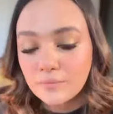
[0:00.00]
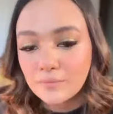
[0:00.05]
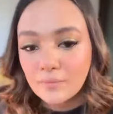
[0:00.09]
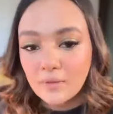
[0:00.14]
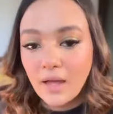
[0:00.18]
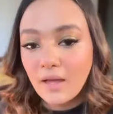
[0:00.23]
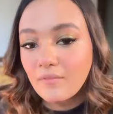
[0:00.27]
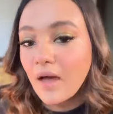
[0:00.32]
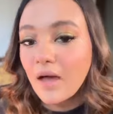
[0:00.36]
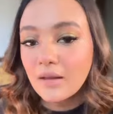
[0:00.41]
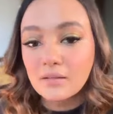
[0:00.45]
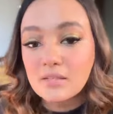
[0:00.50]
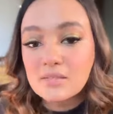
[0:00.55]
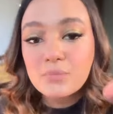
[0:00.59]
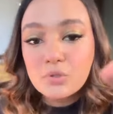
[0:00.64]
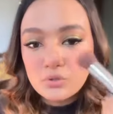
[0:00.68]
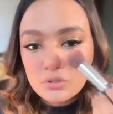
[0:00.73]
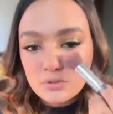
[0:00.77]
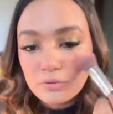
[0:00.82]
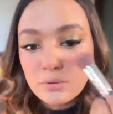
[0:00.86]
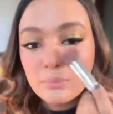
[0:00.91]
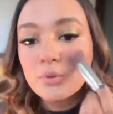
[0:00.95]
I've added this
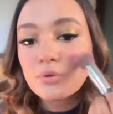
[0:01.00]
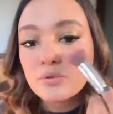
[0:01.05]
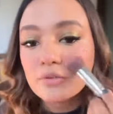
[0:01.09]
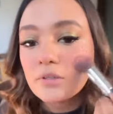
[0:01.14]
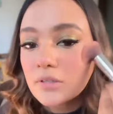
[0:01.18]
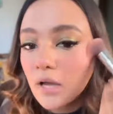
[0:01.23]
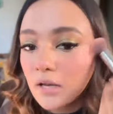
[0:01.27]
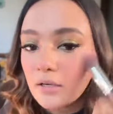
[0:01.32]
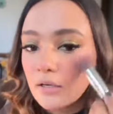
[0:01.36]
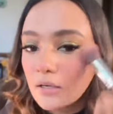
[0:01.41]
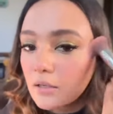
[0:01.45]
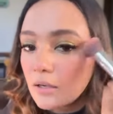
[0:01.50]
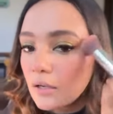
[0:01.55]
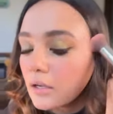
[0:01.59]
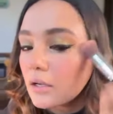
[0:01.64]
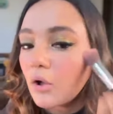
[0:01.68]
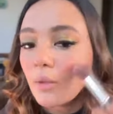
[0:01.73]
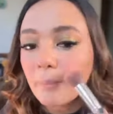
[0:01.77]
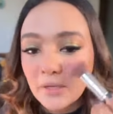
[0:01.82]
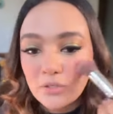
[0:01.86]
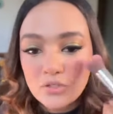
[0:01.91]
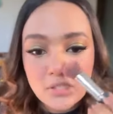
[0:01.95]
beautiful color on
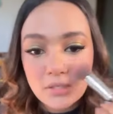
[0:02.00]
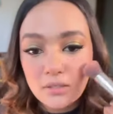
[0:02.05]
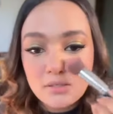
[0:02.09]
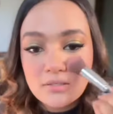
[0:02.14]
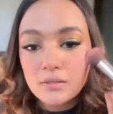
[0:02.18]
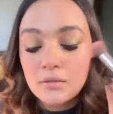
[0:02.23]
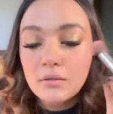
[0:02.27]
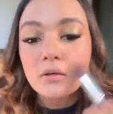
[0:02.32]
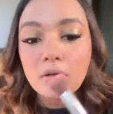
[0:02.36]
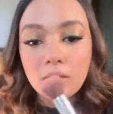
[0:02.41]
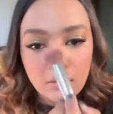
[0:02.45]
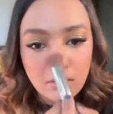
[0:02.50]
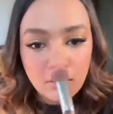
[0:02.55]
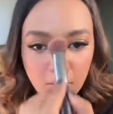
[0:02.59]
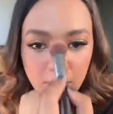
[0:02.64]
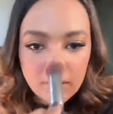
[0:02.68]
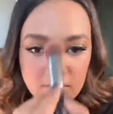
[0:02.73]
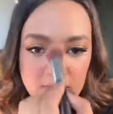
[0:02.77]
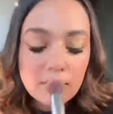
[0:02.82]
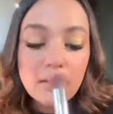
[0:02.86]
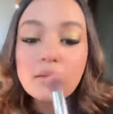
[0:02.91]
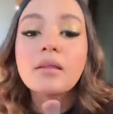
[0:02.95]
my cheeks. It's
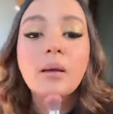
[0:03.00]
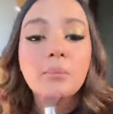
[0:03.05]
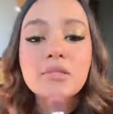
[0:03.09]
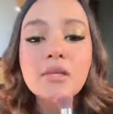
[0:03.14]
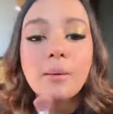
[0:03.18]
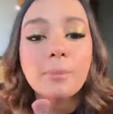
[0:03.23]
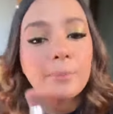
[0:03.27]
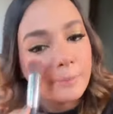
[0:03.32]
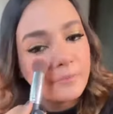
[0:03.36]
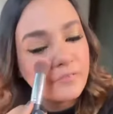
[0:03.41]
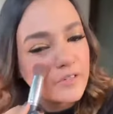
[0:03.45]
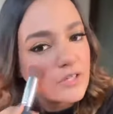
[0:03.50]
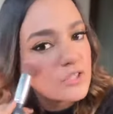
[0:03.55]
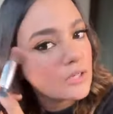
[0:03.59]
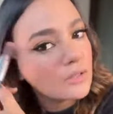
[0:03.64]
gonna dump up pressure